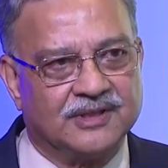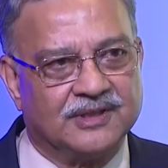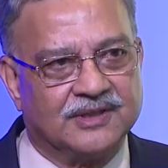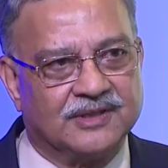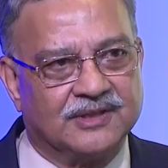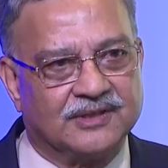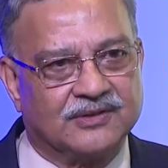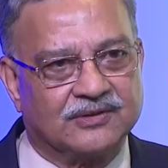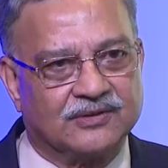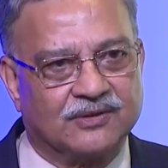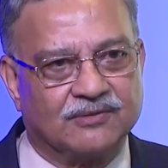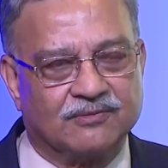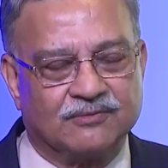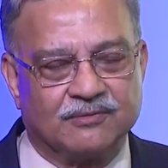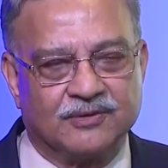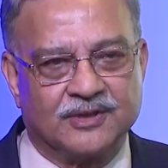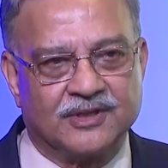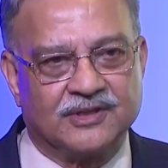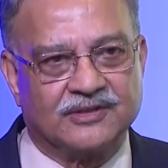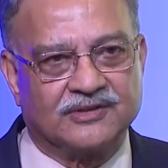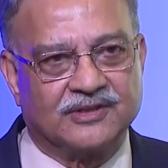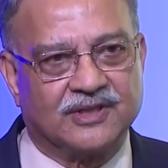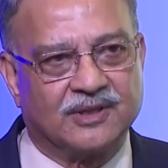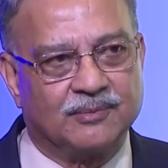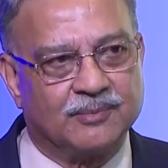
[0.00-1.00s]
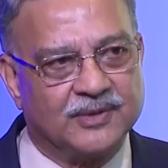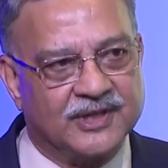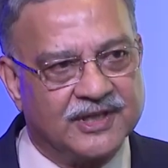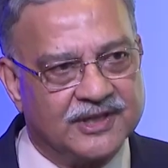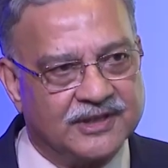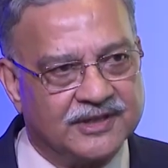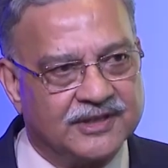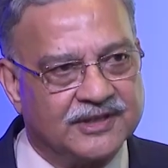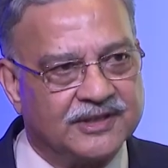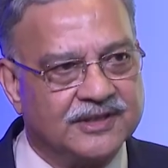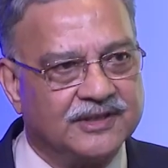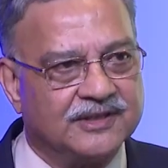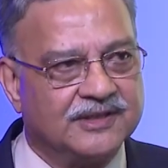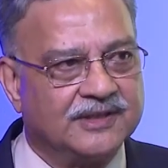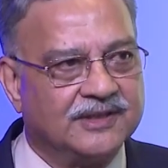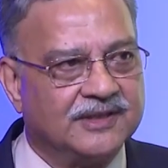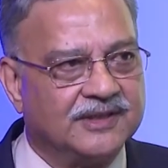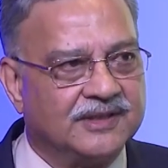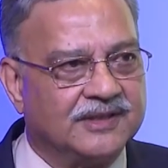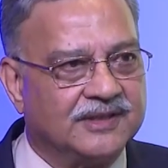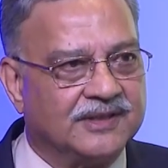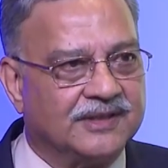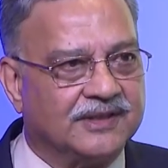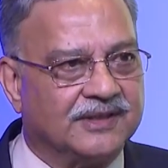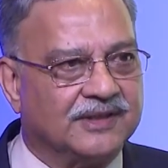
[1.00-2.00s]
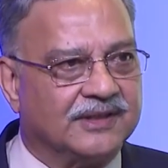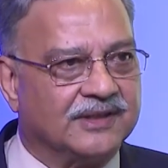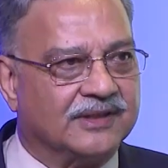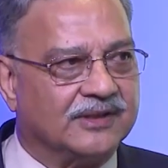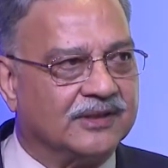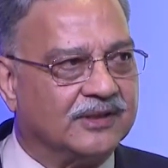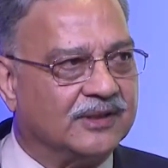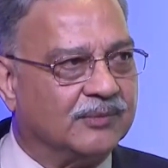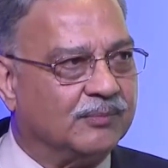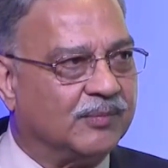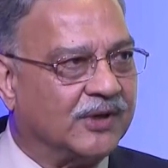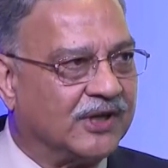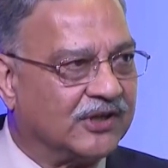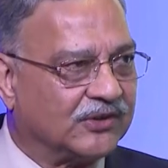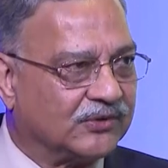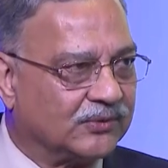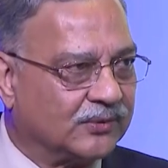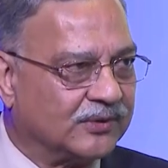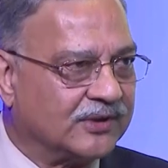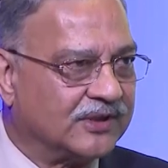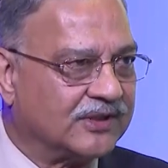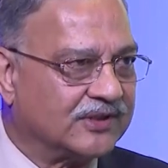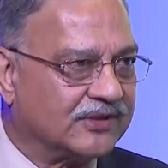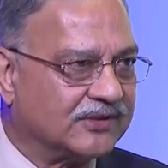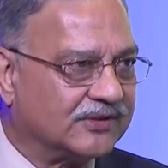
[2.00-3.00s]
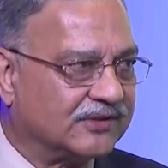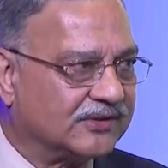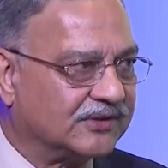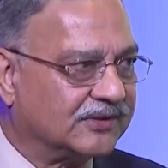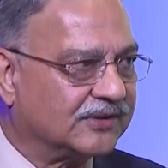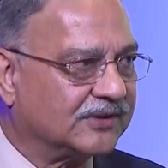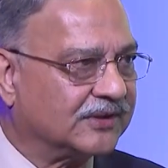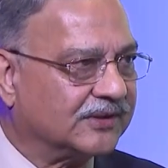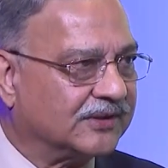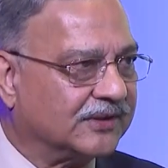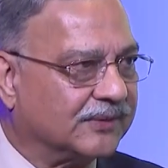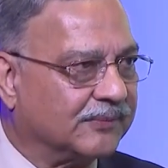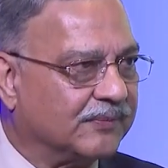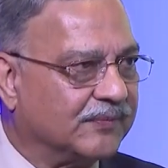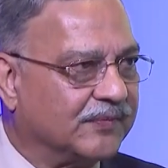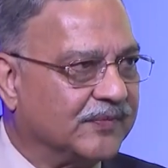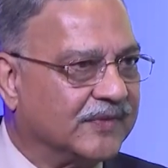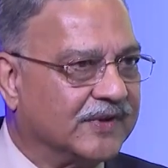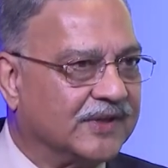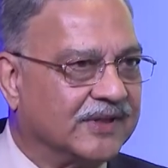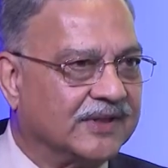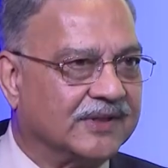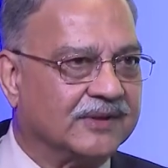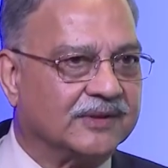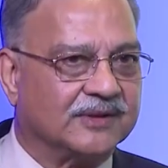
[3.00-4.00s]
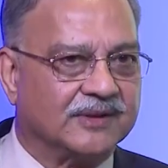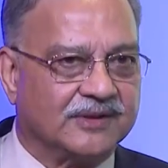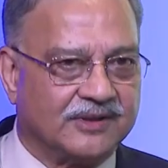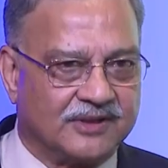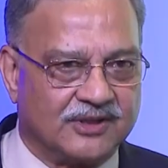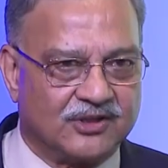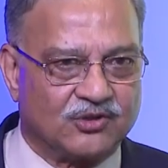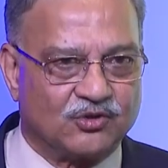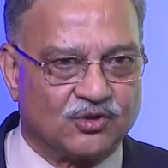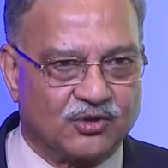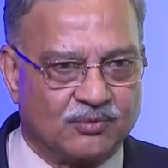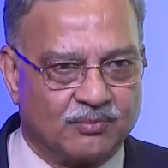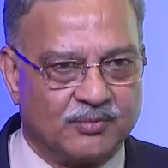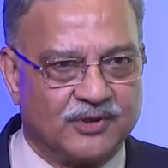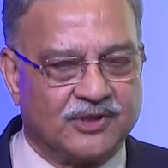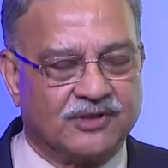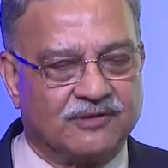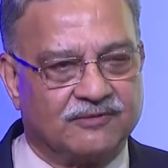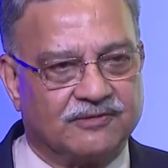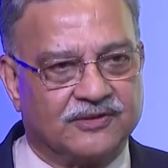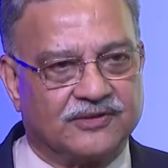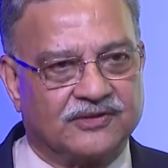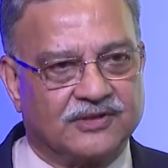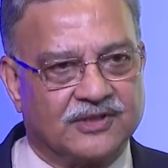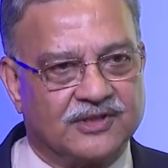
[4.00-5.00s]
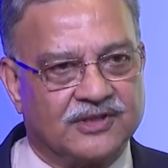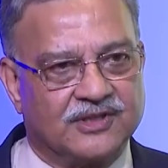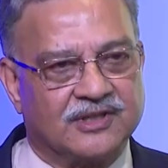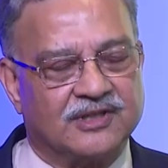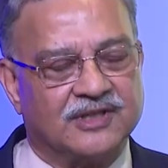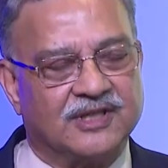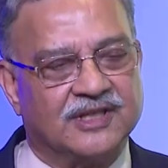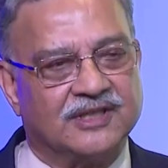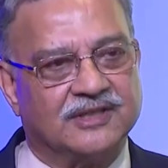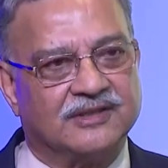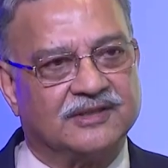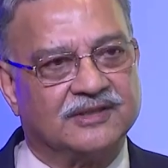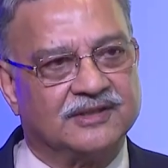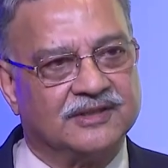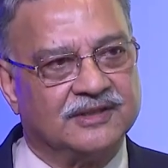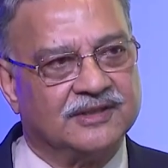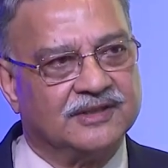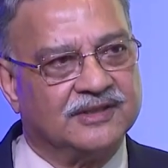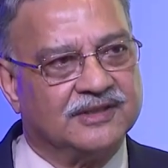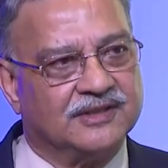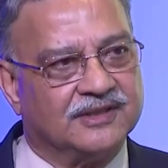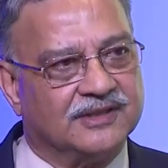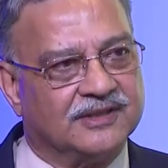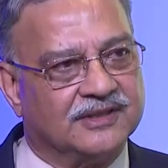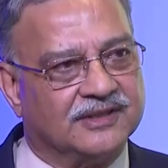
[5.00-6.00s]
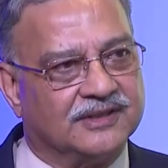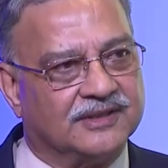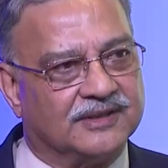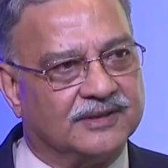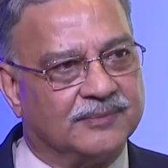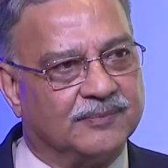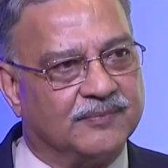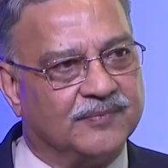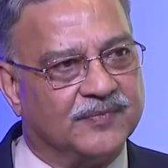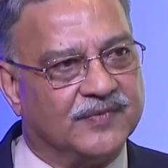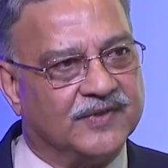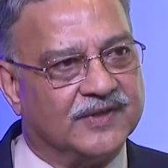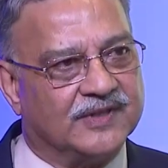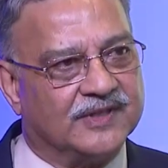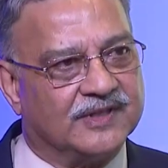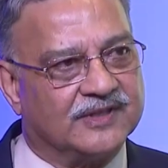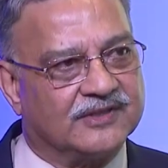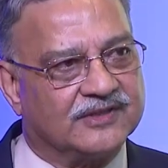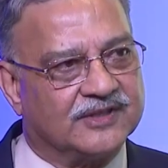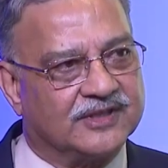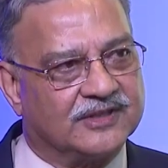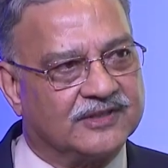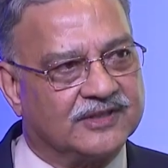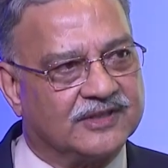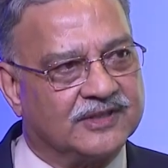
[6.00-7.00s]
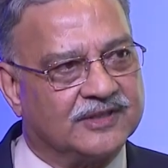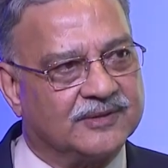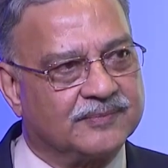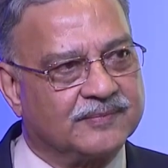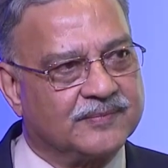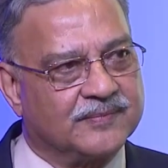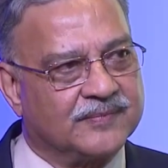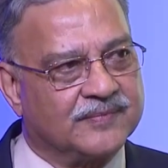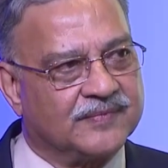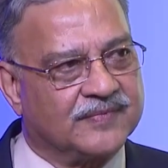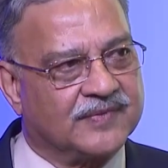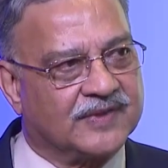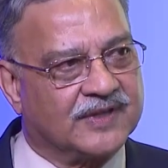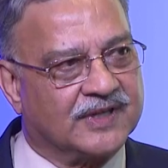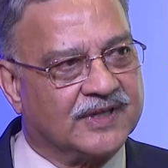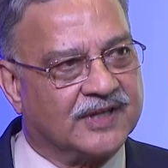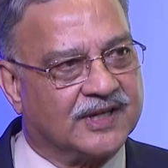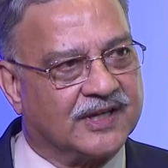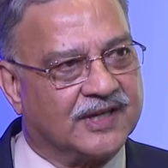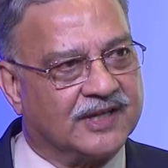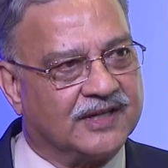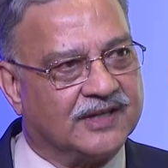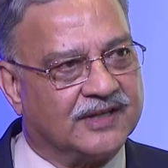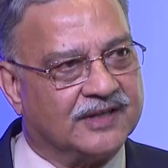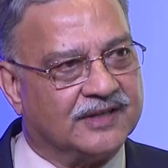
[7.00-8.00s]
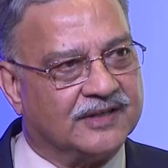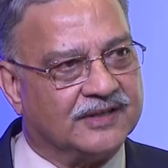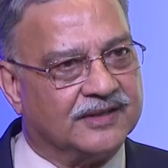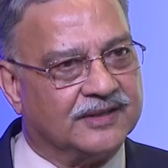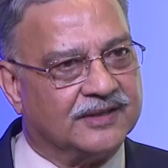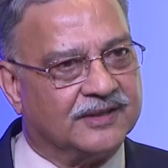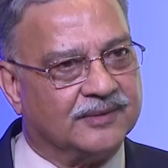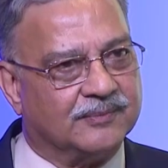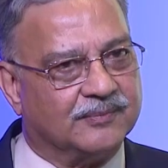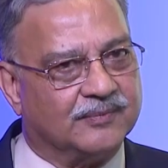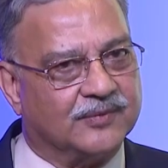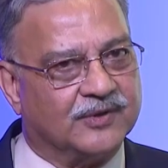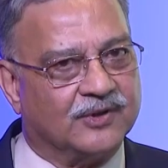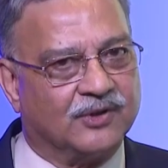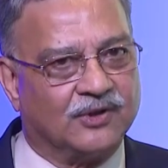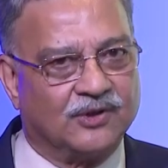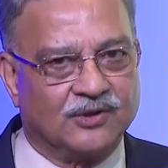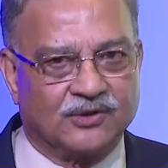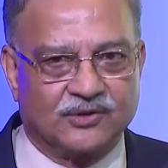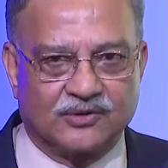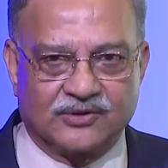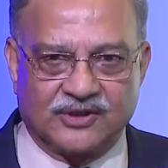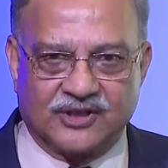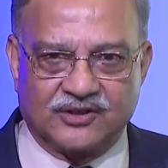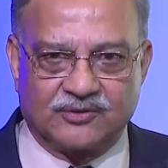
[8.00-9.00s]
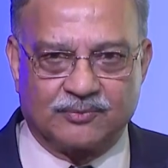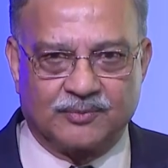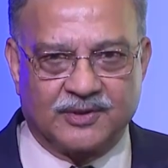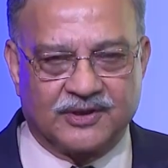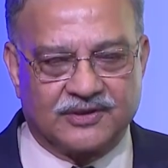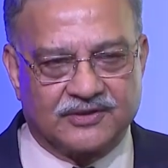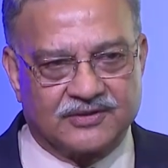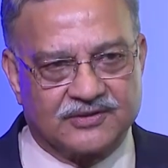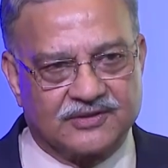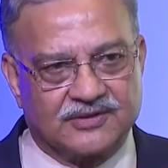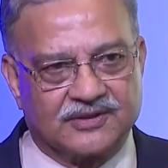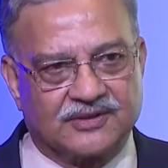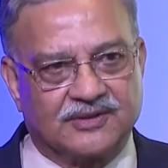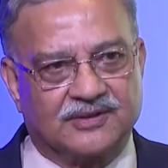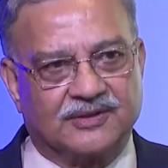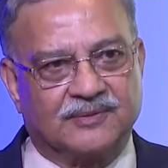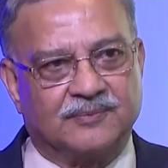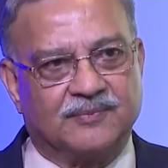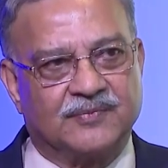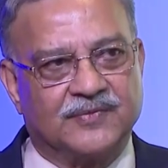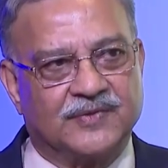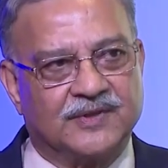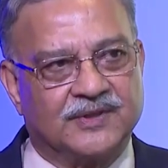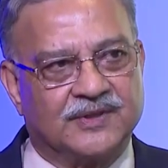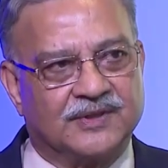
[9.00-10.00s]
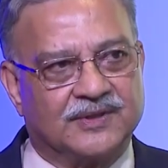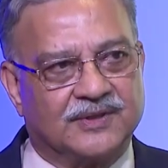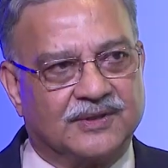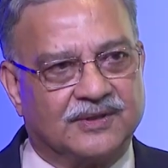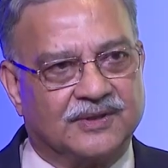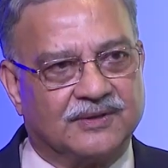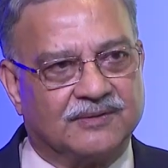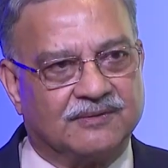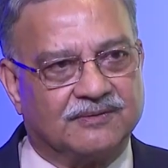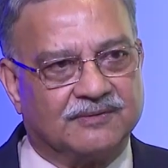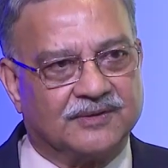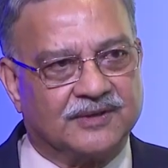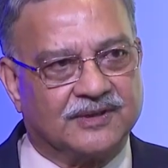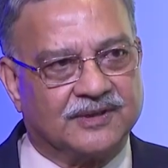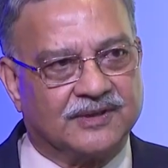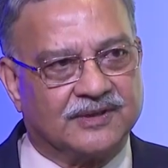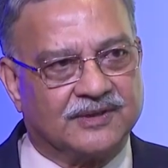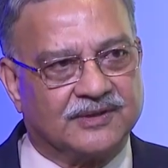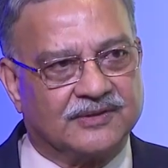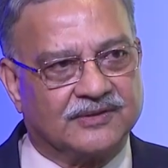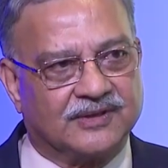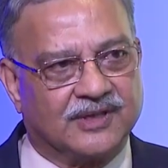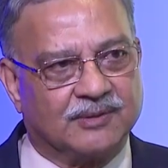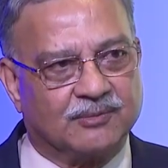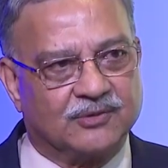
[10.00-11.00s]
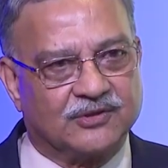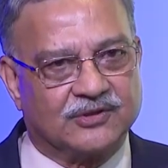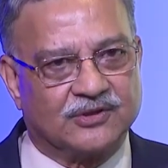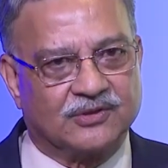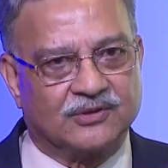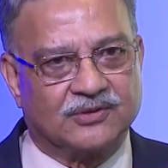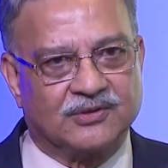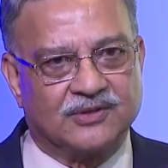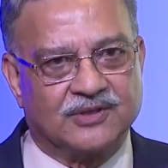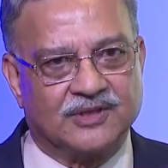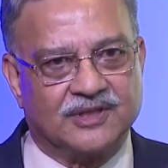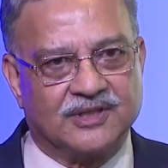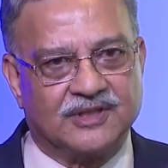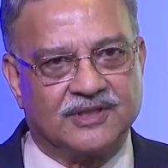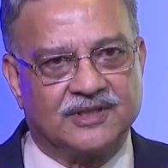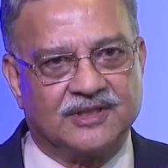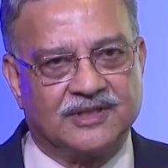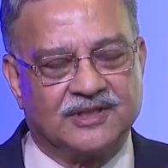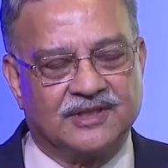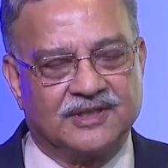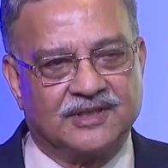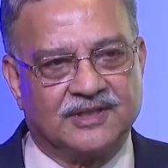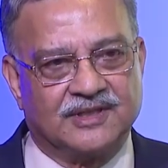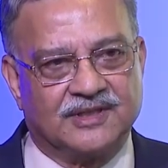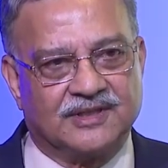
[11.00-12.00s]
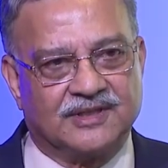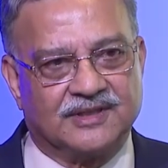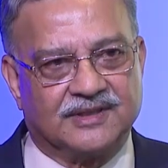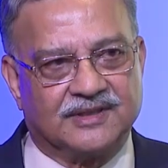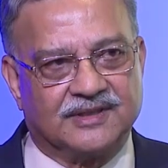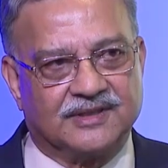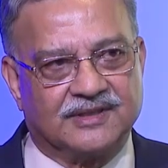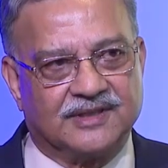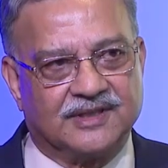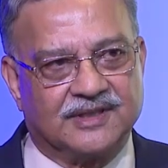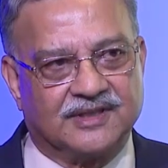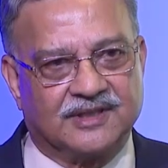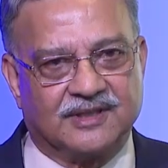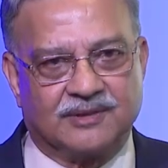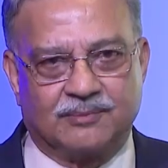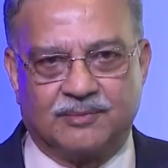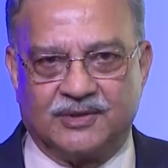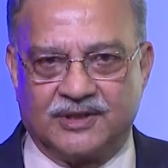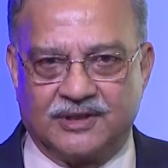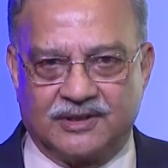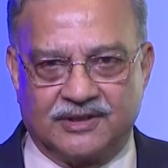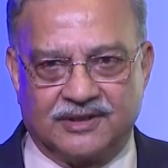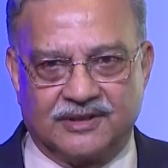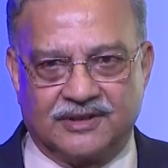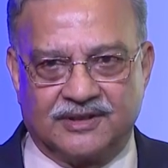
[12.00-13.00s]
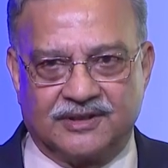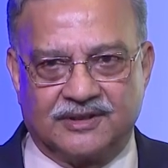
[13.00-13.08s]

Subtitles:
software is updated, the passwords, they should be of a certain length, etc. And all those aspects of cybersecurity that are being